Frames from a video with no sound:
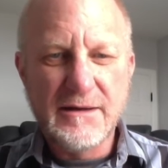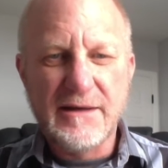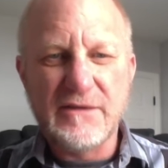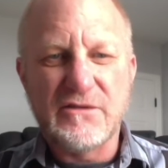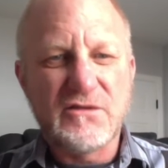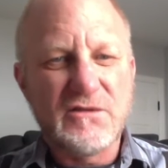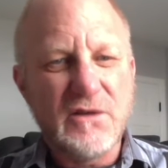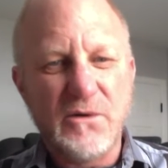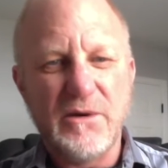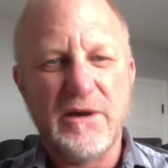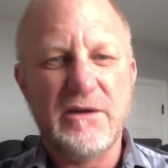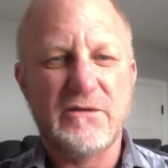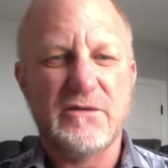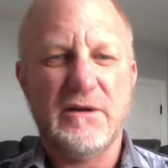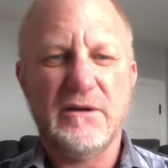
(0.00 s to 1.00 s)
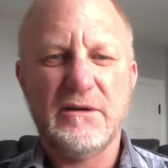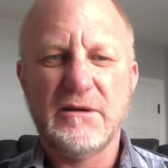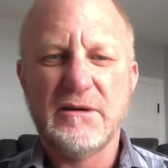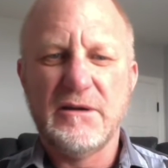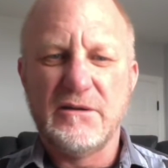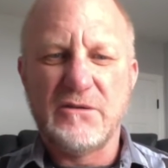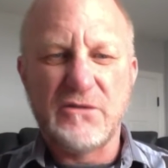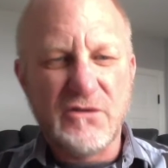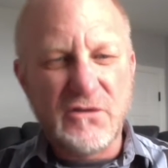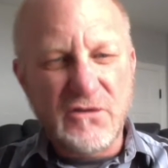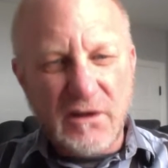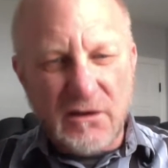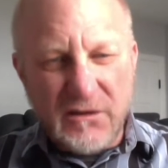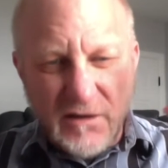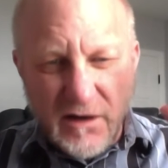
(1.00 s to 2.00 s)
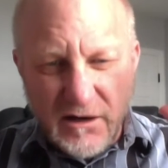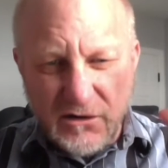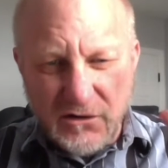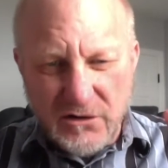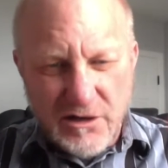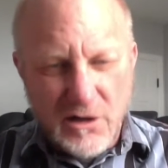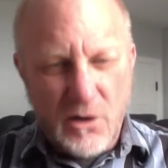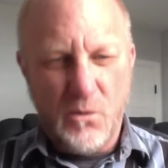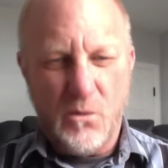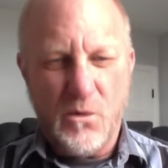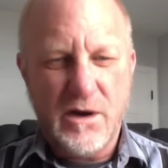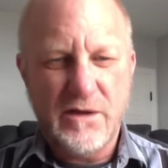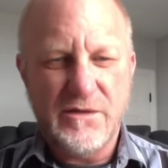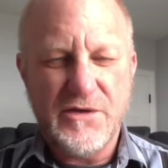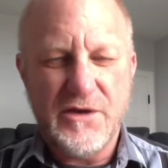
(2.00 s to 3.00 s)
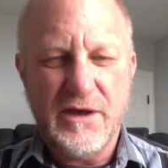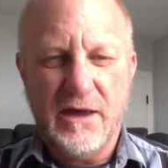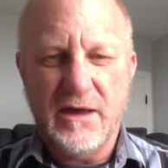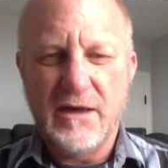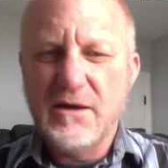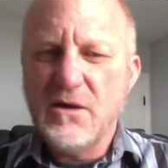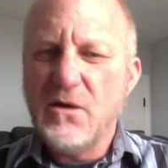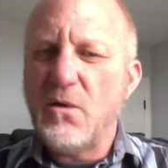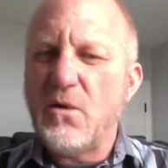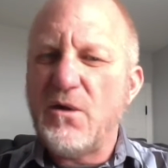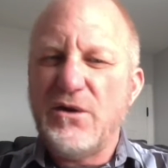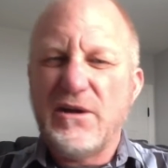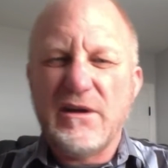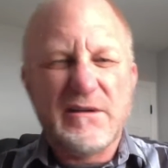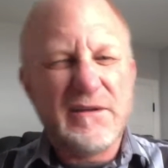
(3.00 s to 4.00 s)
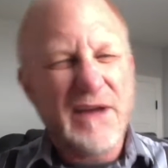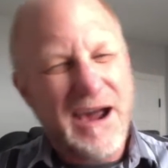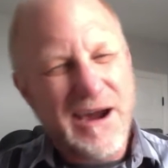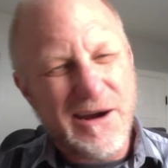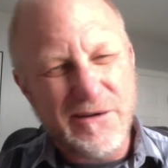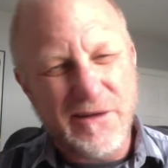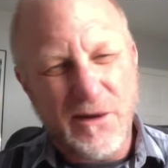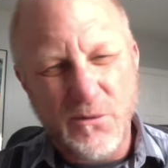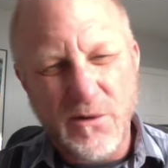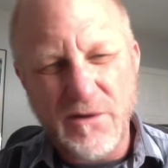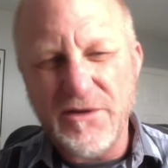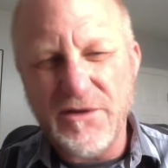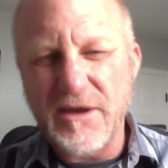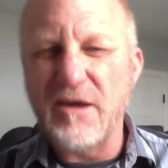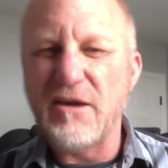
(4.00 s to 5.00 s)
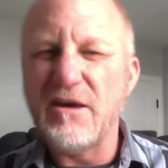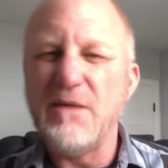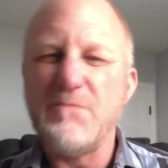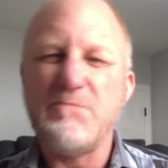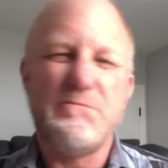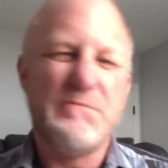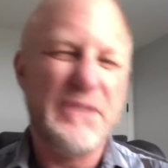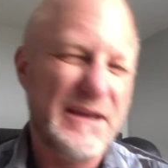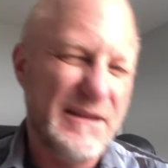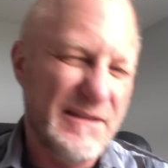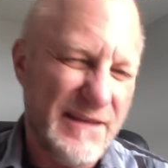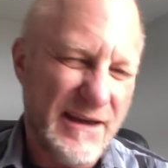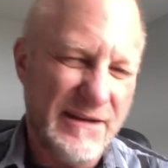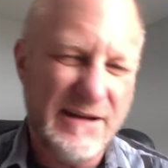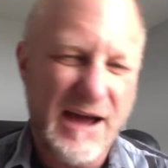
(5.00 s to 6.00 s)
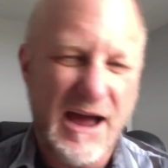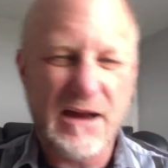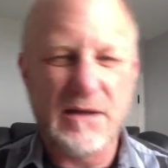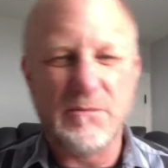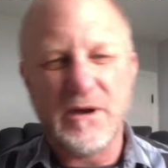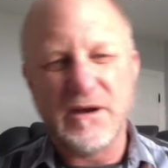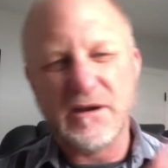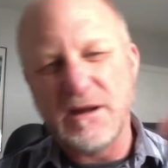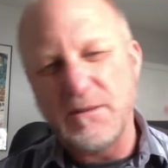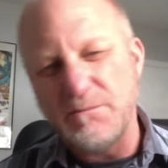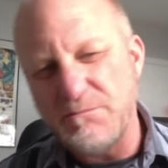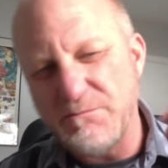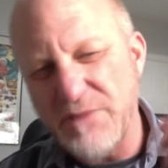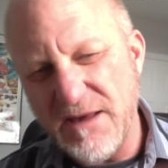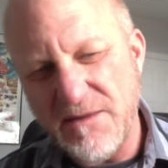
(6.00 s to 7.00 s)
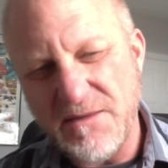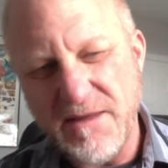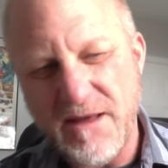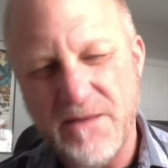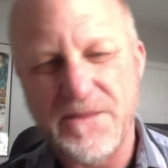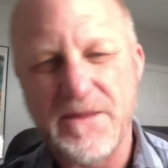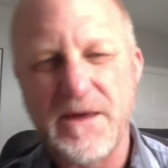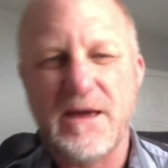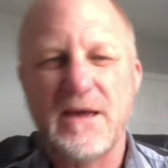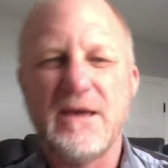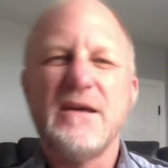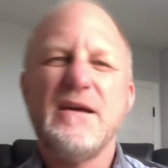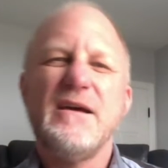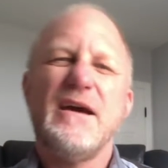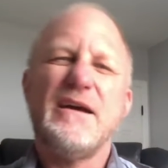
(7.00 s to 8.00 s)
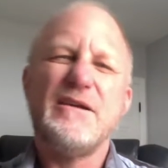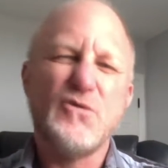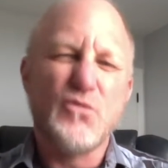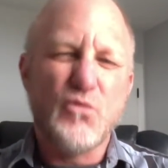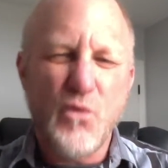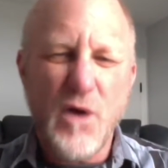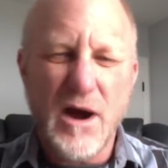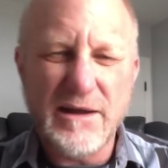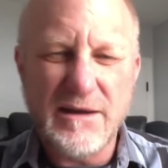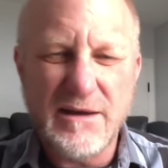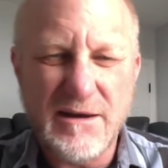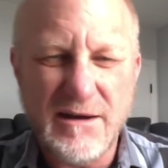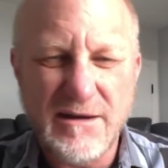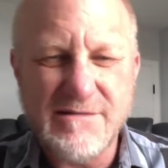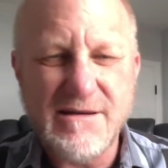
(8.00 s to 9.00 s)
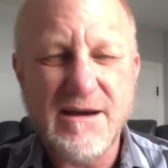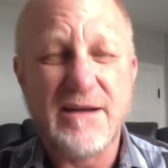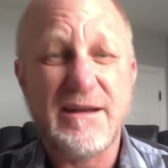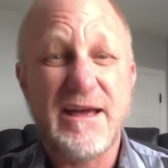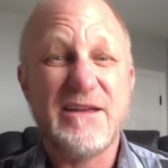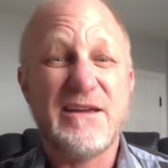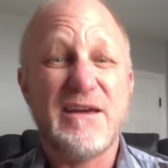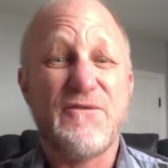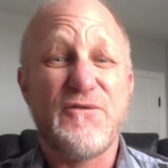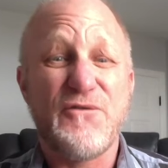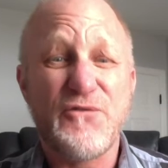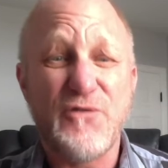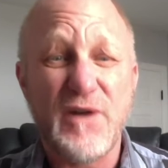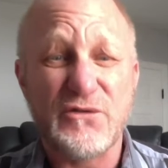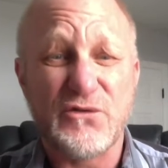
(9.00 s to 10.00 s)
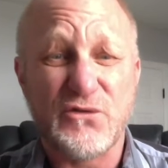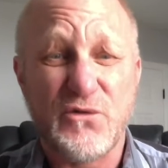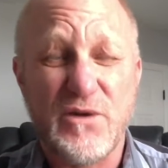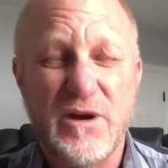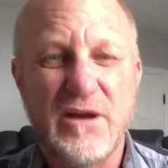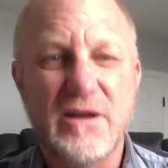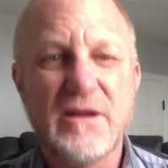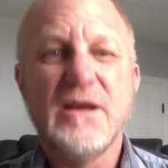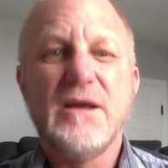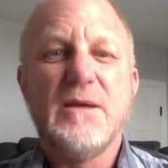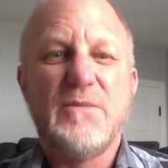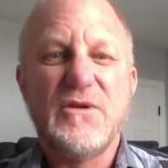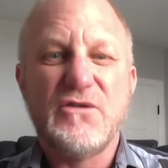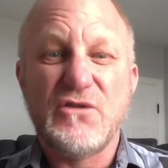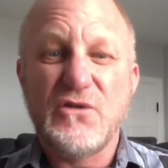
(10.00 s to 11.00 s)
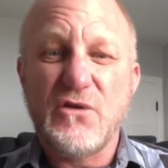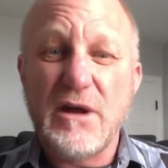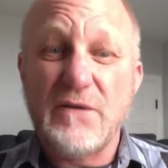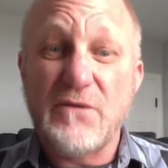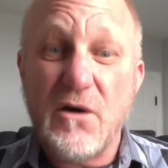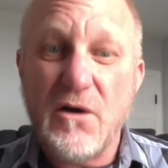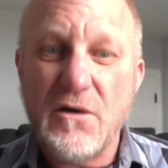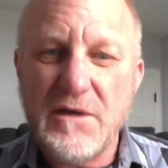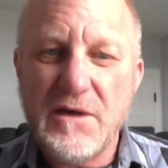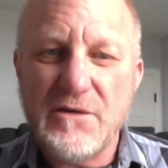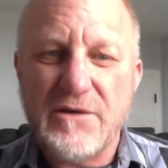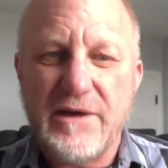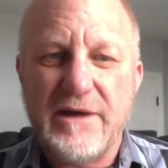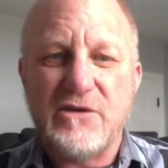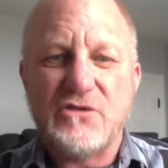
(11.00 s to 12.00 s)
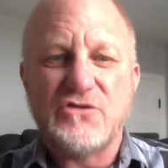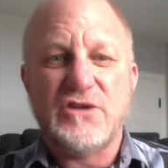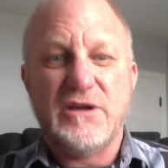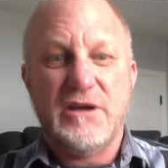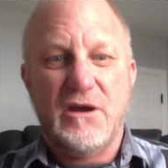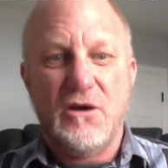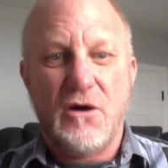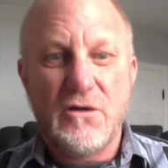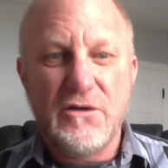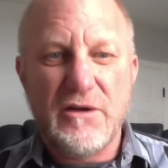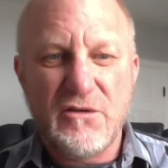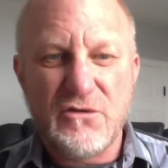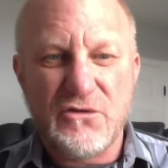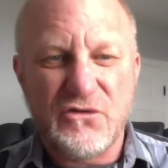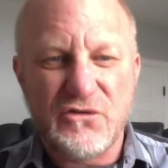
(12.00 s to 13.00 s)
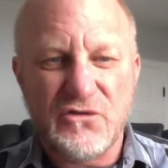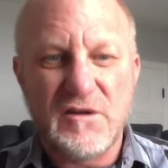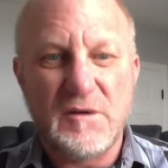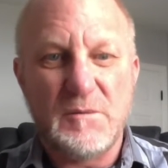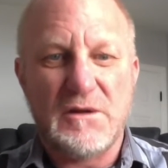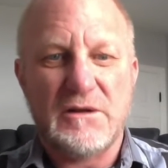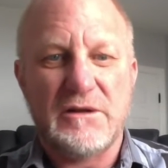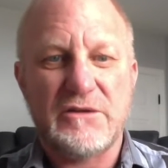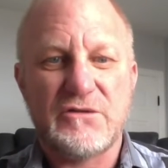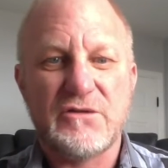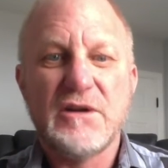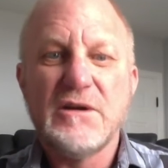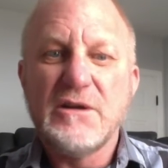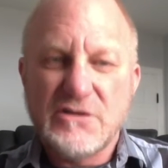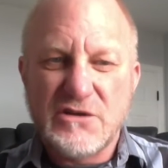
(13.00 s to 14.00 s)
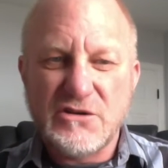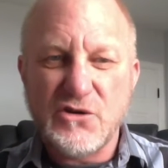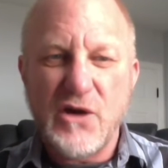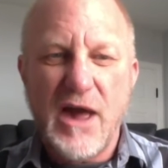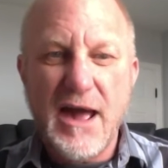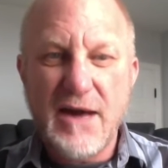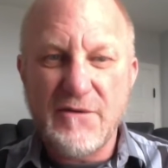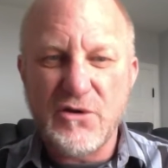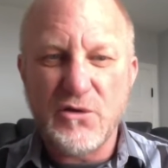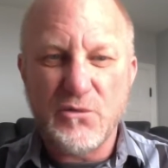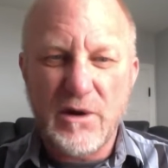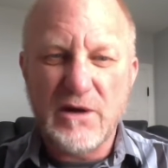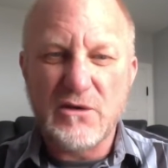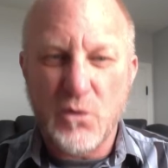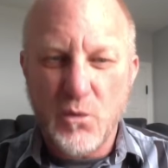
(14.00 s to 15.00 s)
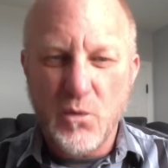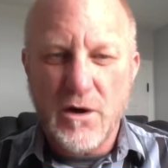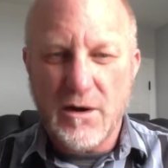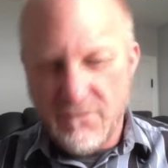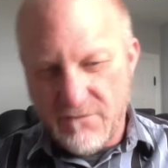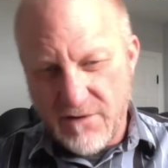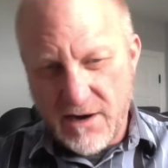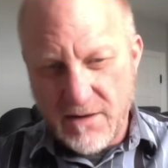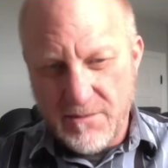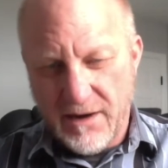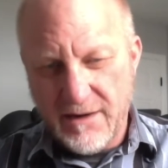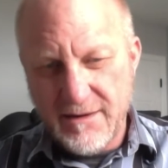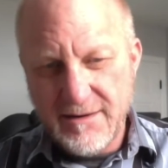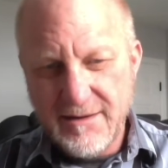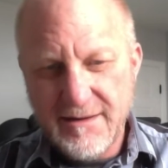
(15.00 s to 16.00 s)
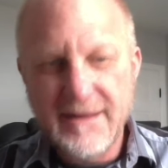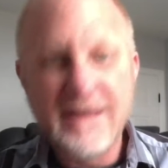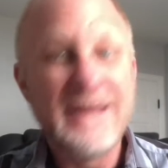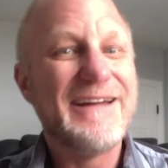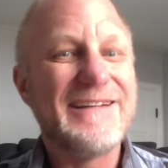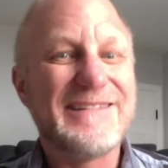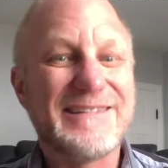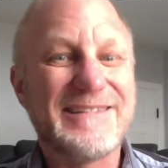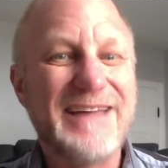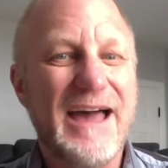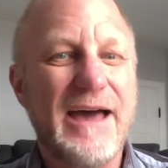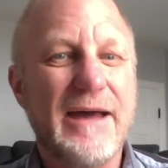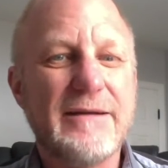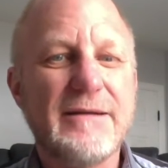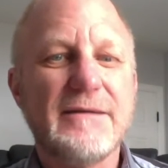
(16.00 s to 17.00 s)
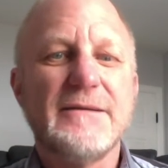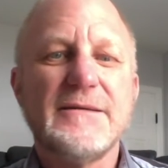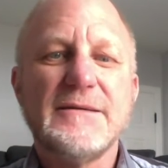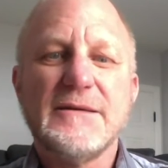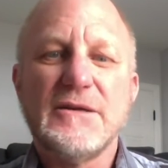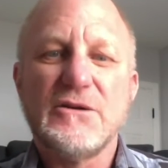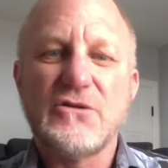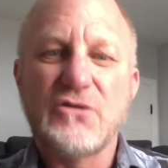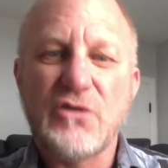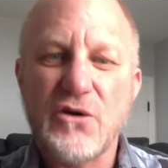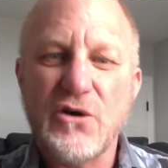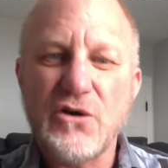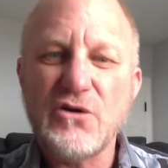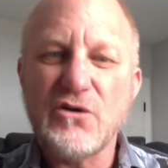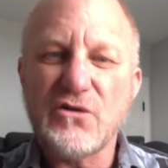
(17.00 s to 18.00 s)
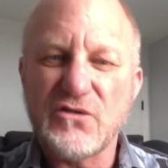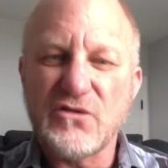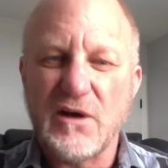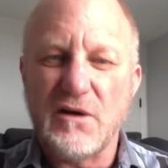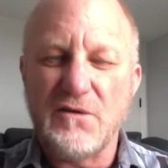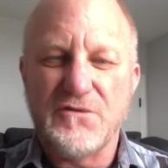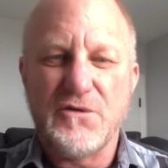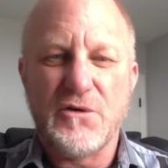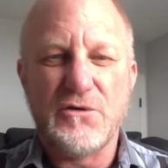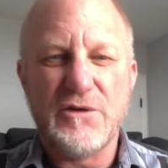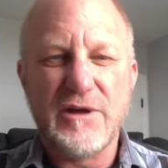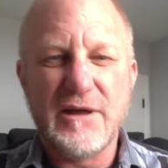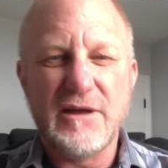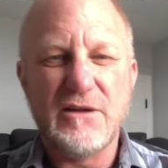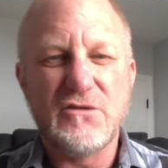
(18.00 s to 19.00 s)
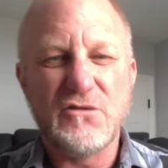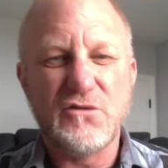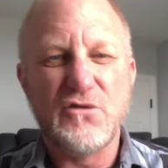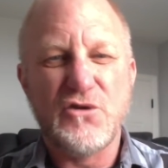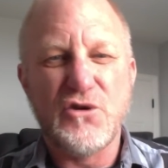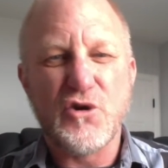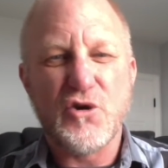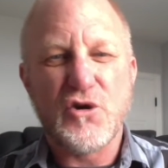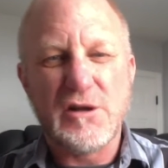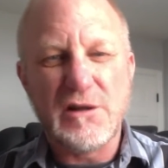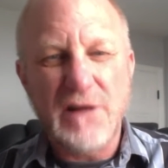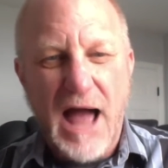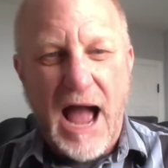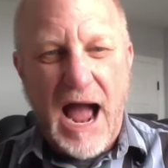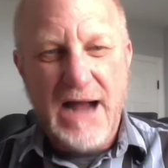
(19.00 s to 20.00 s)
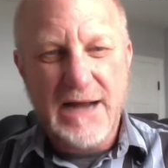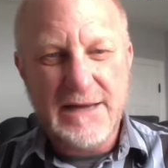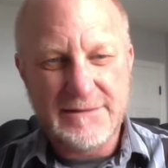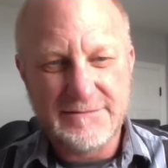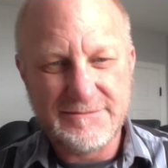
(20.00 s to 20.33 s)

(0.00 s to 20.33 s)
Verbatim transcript: It's so easy to just get tunneled in on one thing, or you get tired of that one thing and you keep beating that document and keep beating that thing, and you want to get it done, and you get frustrated because you don't have all the other energy and all the other stimulus that you have in a regular work environment. Instead, turn your cell phone into your clock.